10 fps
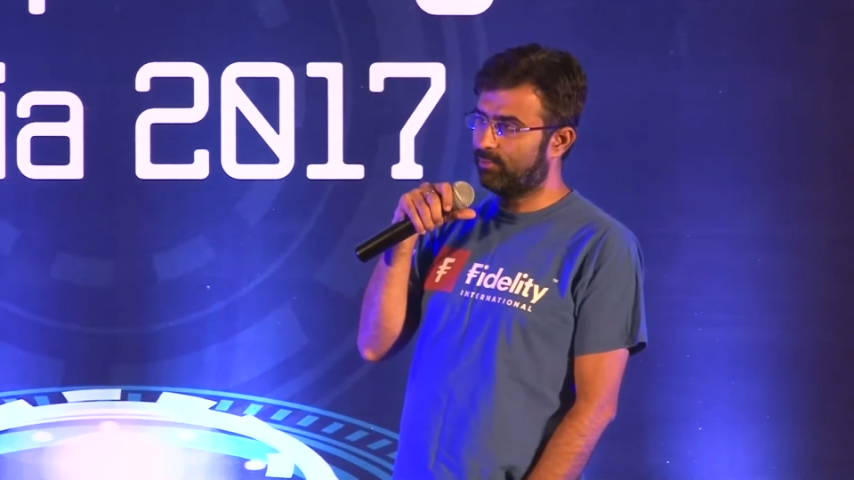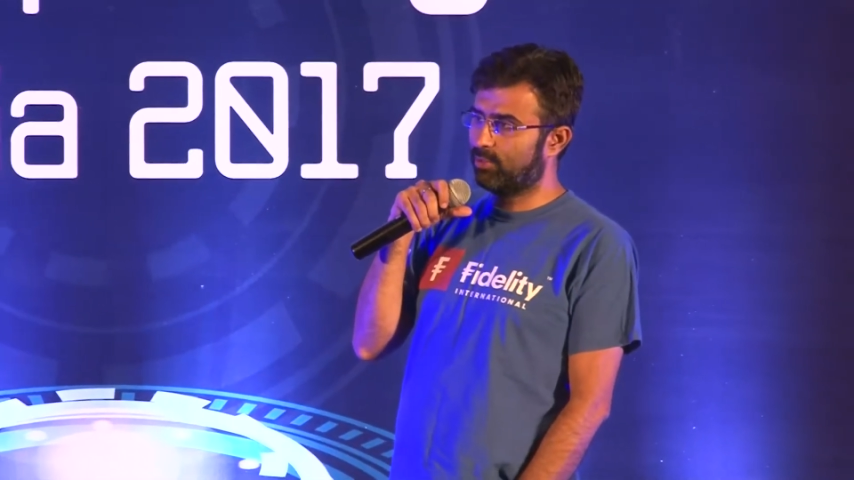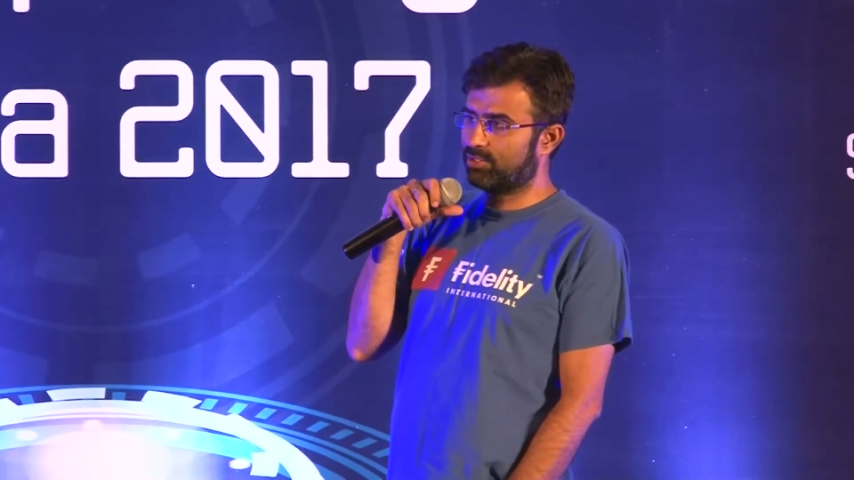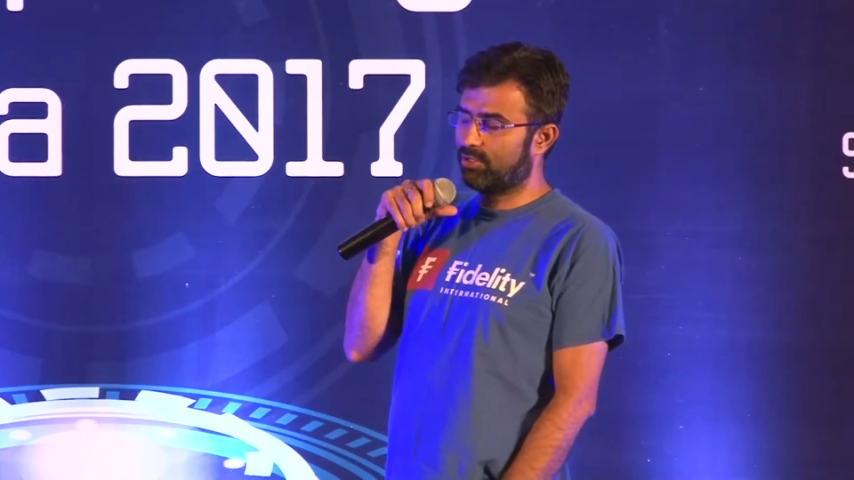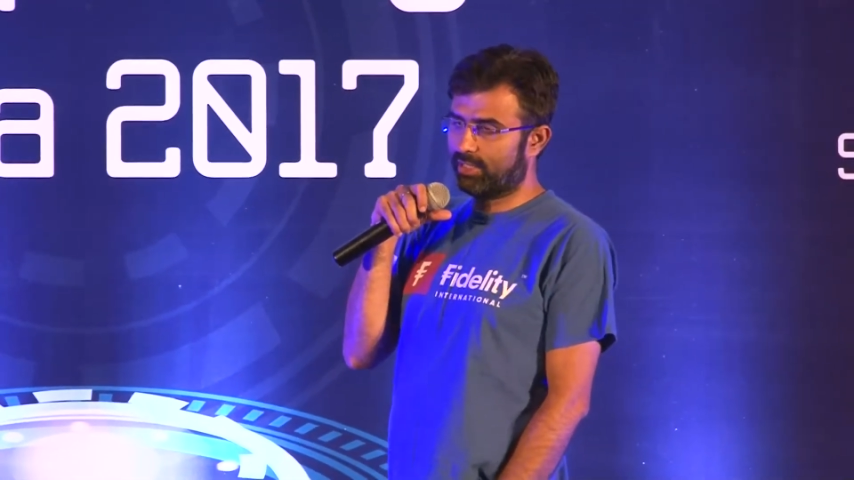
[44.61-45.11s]

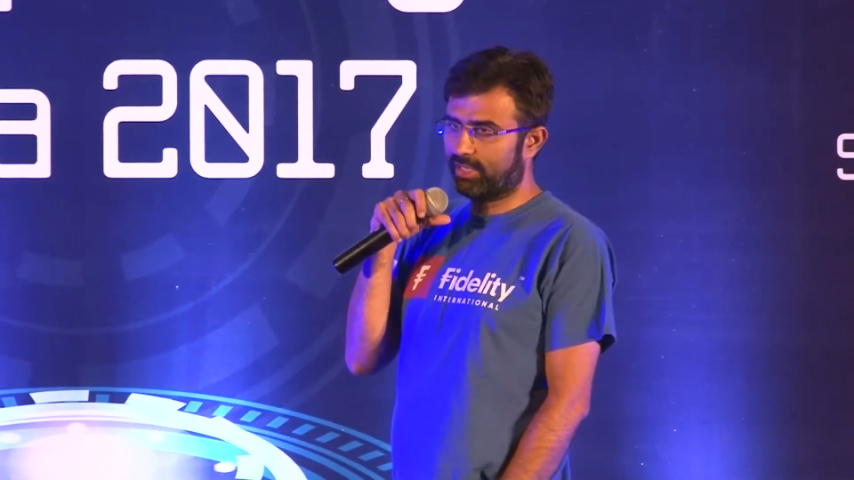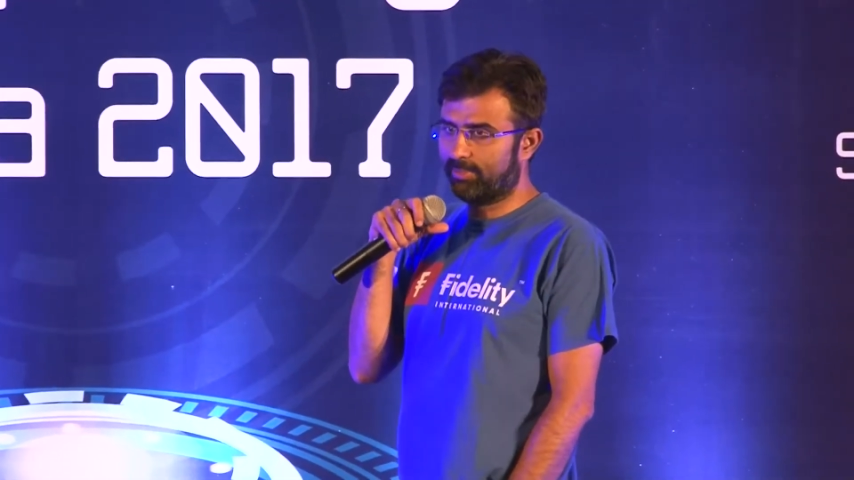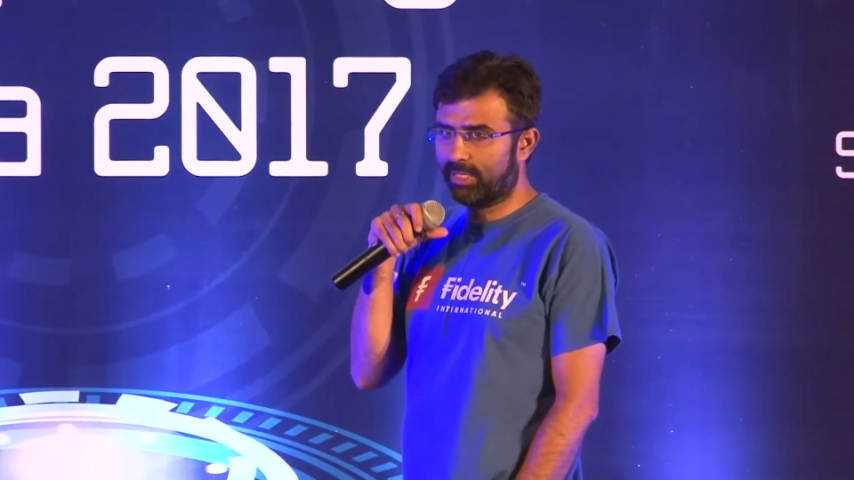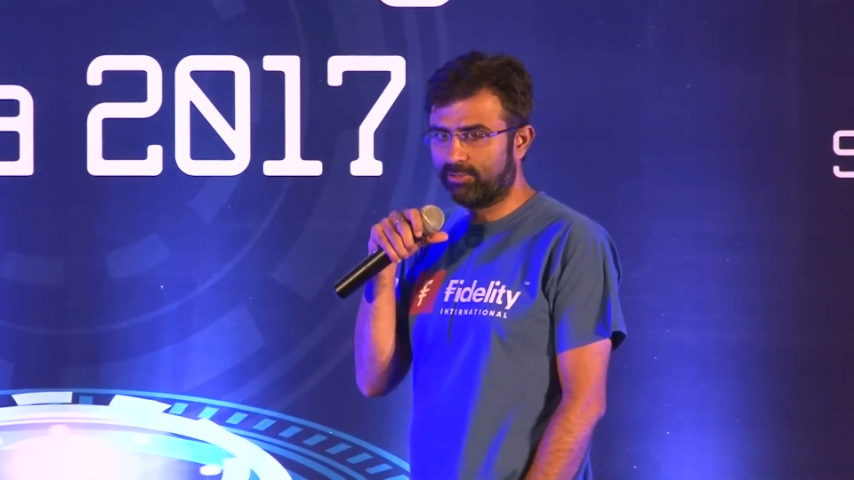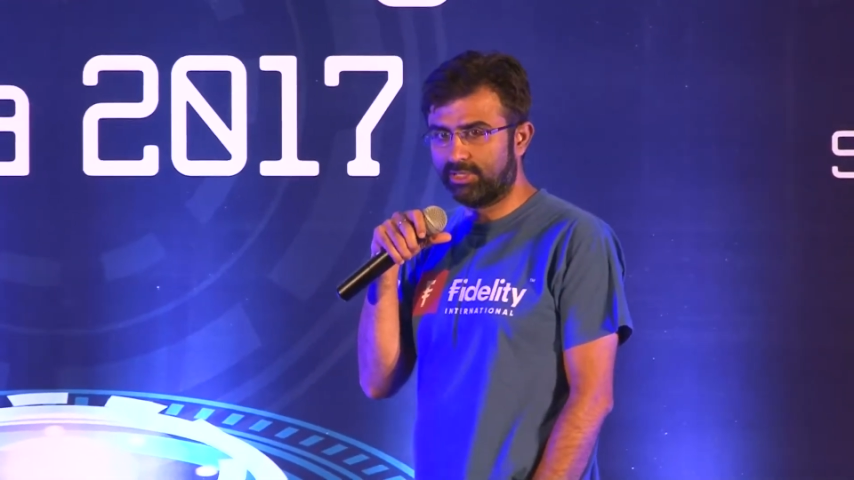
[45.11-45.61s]
was talking
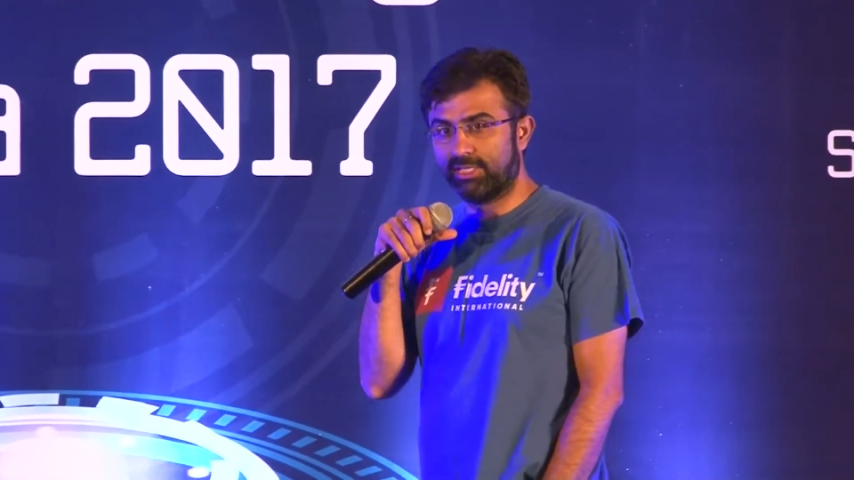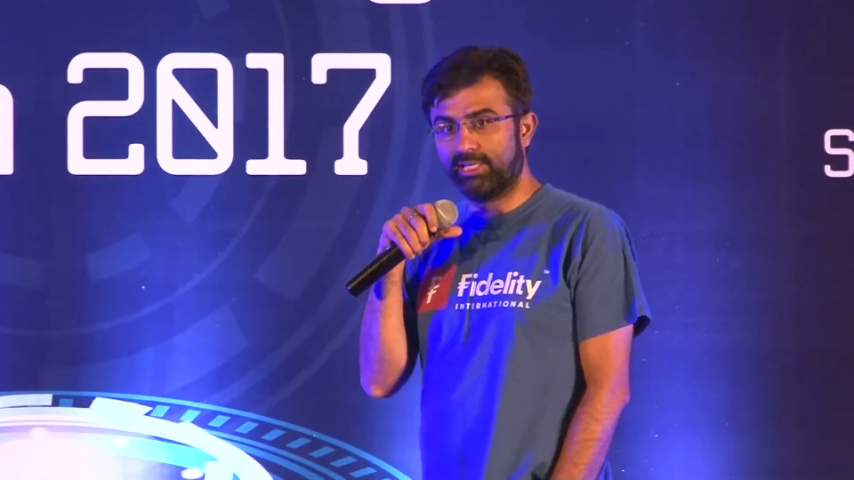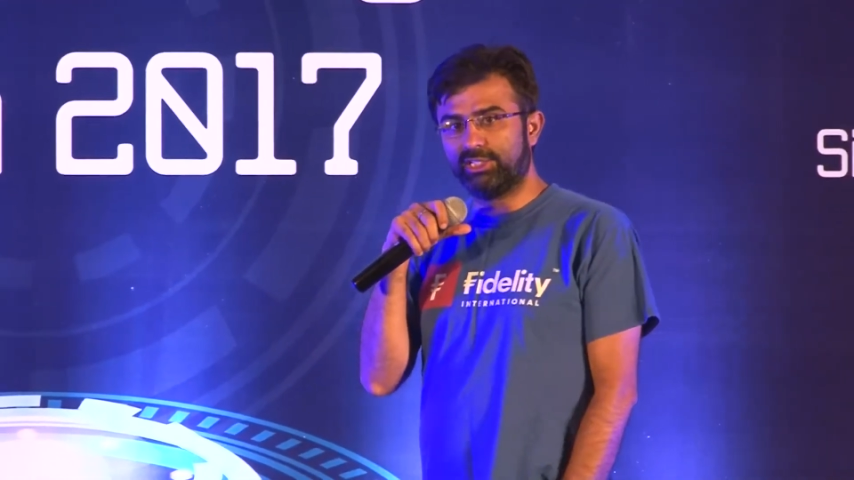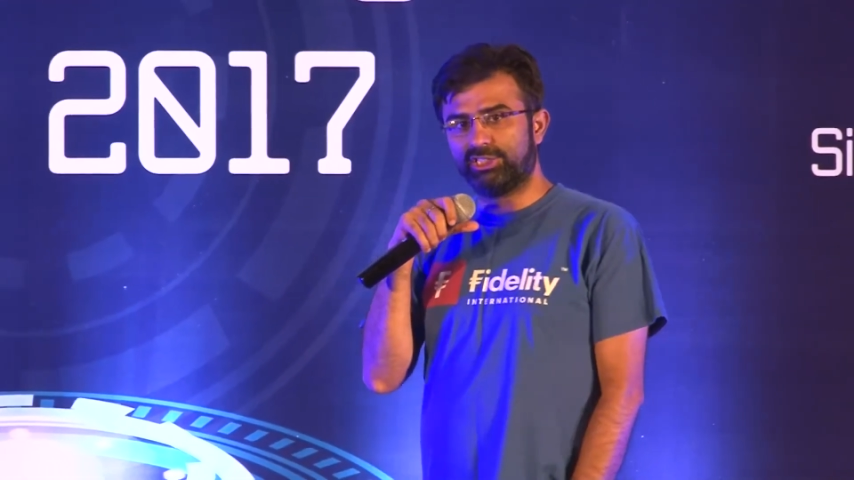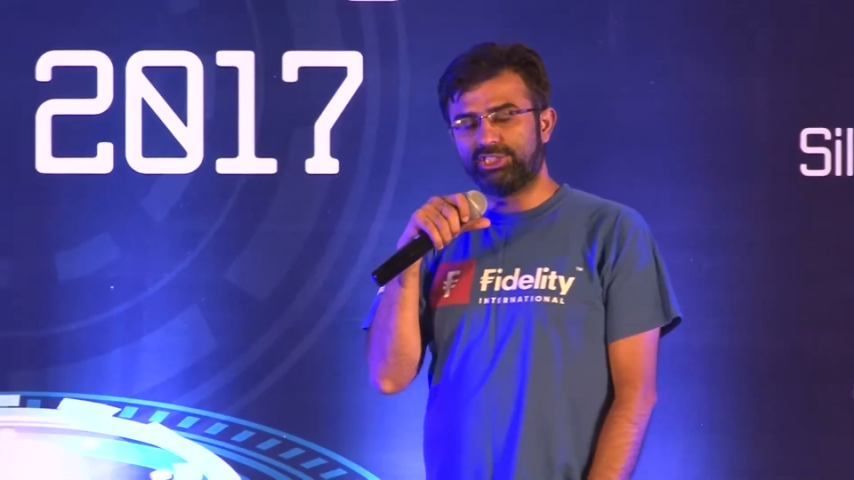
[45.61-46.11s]
about
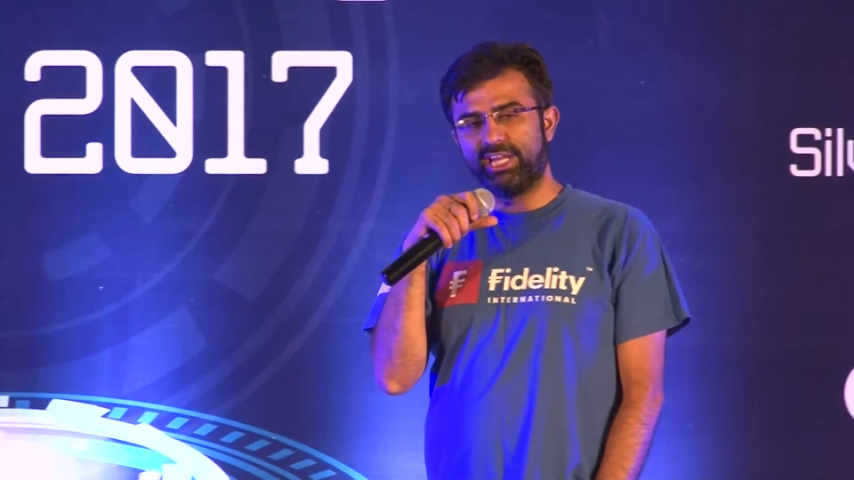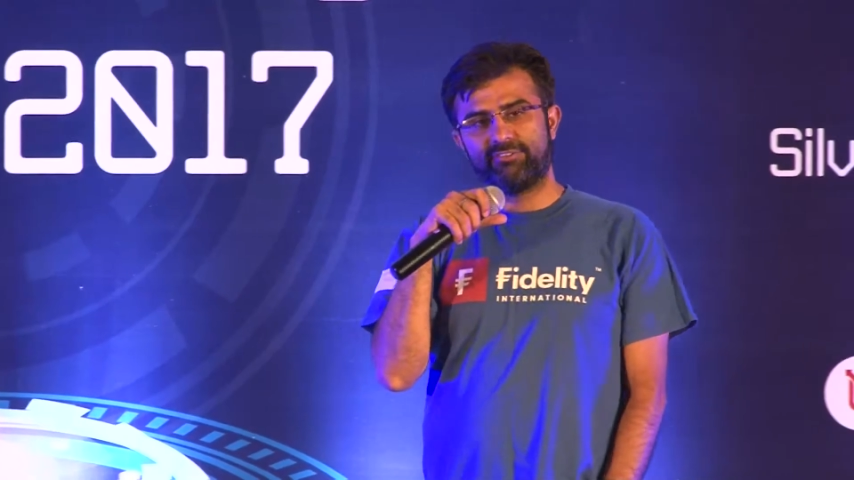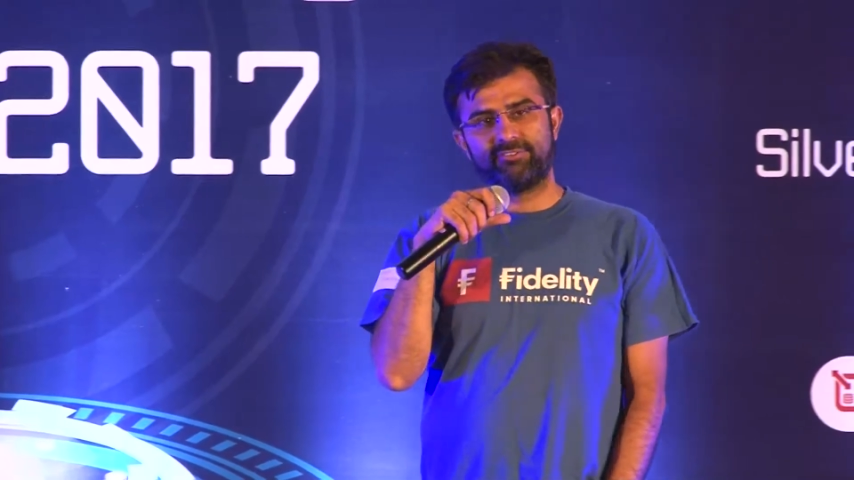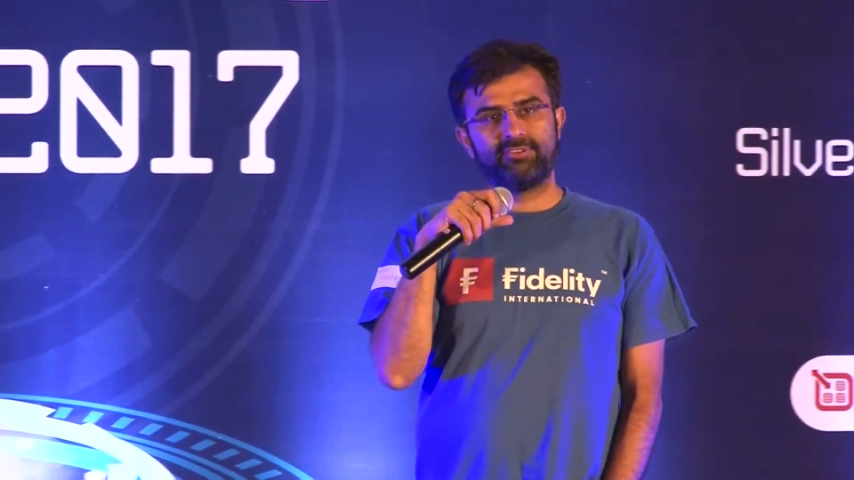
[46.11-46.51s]
Chef,